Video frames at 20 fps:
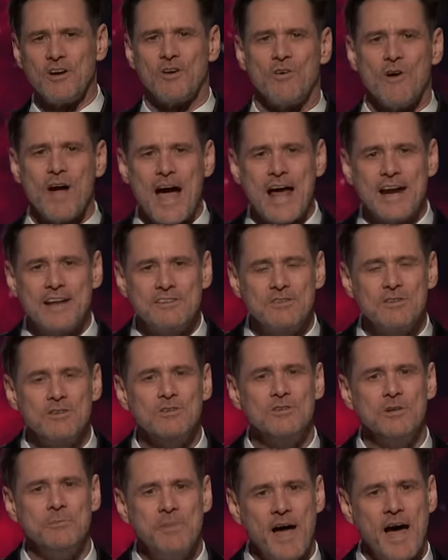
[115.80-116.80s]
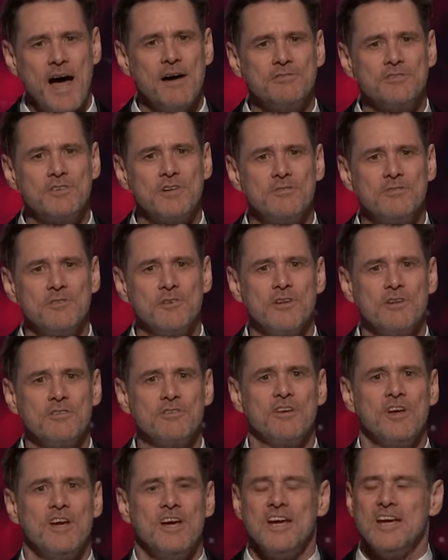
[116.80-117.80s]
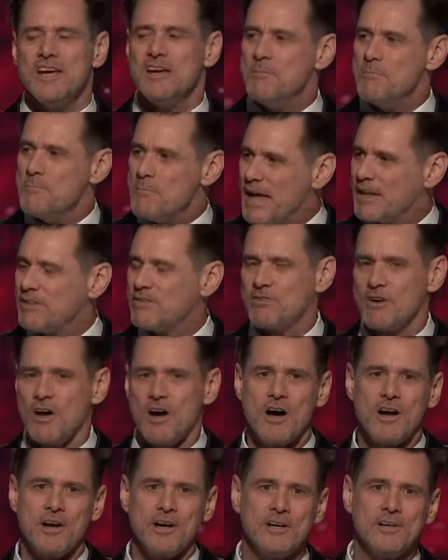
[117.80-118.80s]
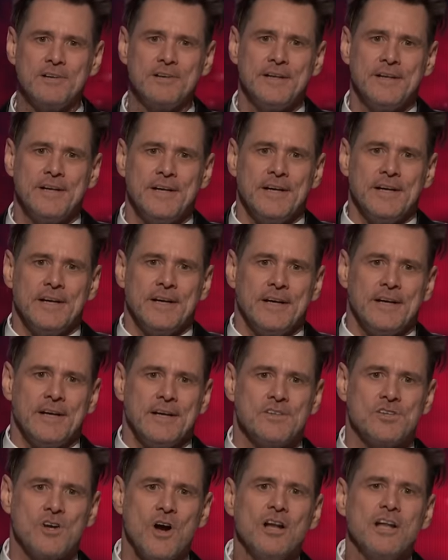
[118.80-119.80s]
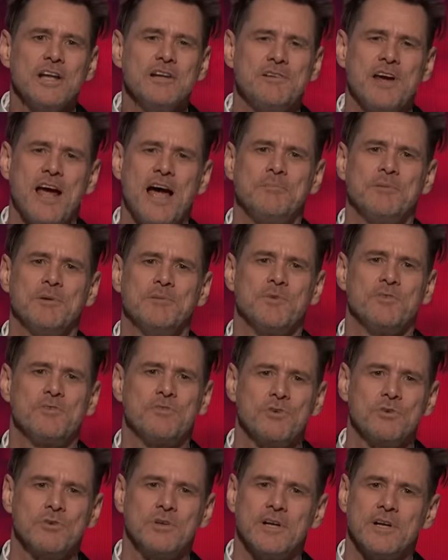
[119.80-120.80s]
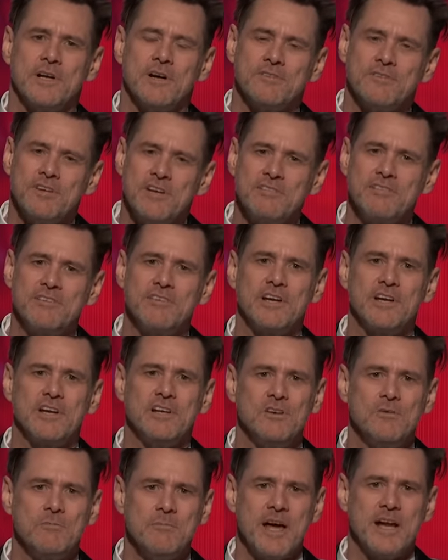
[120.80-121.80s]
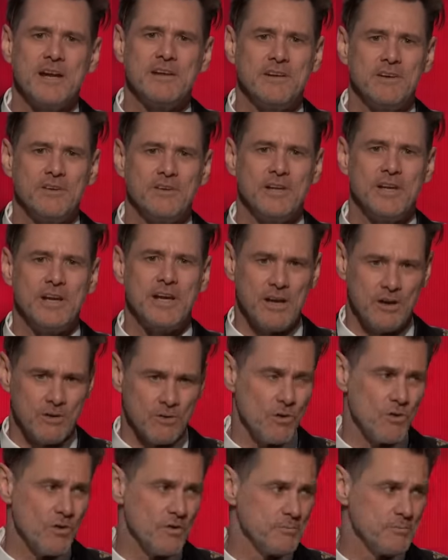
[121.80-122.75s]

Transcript: gratitude to BAFTA for this immense honor. Charlie Chaplin was truly an artistic and humanitarian hero